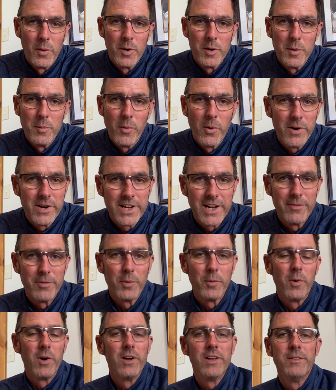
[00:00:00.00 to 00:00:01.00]
Good morning,
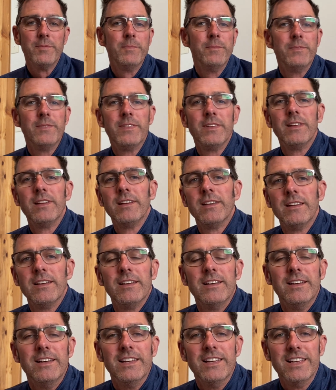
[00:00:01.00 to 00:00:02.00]
everyone.
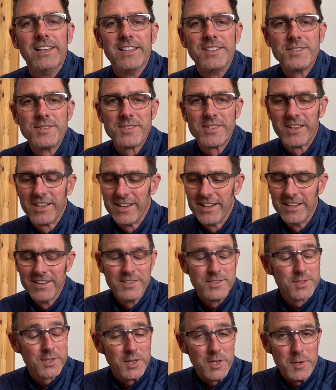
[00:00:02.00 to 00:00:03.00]
It's
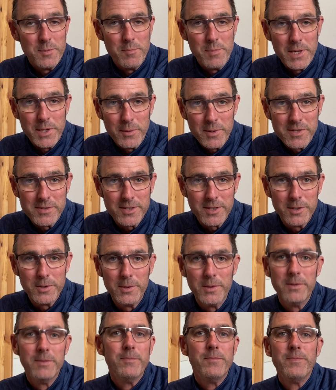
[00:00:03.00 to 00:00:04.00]
good to be with
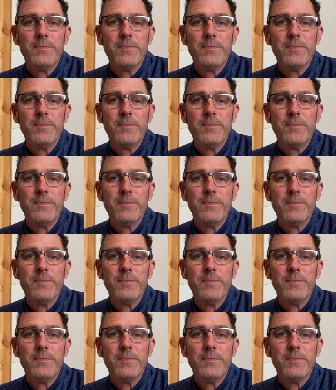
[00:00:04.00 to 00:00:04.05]
you.